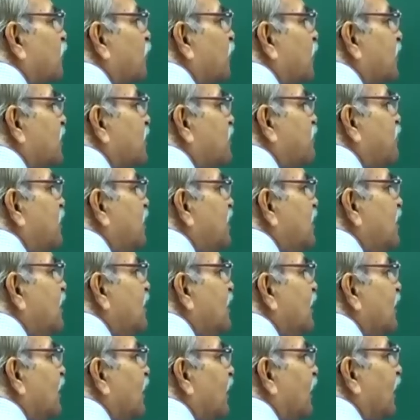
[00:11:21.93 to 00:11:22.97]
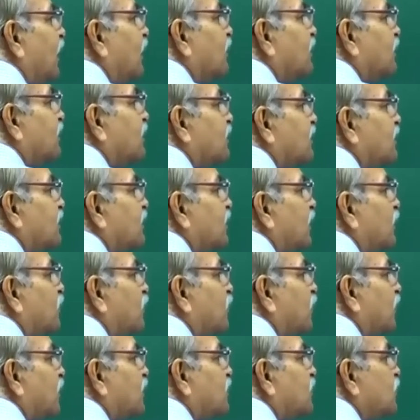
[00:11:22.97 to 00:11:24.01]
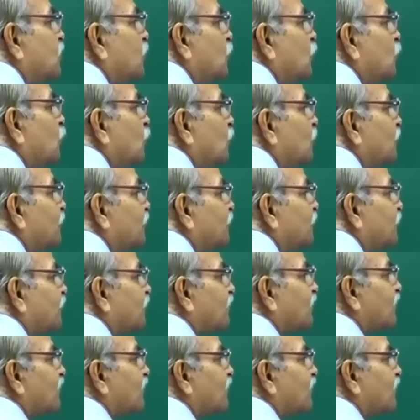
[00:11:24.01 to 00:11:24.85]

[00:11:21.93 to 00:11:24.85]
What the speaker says: point P and this is some point Q,